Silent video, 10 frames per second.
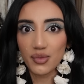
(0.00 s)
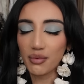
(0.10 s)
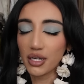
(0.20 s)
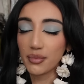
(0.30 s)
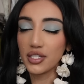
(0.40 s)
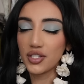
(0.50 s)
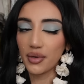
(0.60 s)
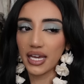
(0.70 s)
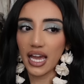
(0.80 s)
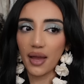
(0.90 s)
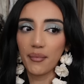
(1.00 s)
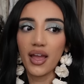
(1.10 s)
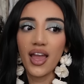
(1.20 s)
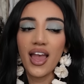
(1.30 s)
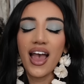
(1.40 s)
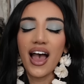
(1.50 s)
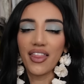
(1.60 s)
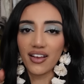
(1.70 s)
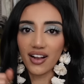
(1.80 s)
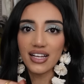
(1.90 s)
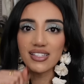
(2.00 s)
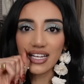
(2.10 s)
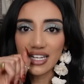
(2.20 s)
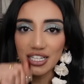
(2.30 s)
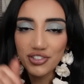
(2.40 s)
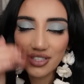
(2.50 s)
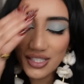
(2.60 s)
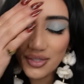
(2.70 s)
it's probably gonna be 2 a.m. And then guys, I literally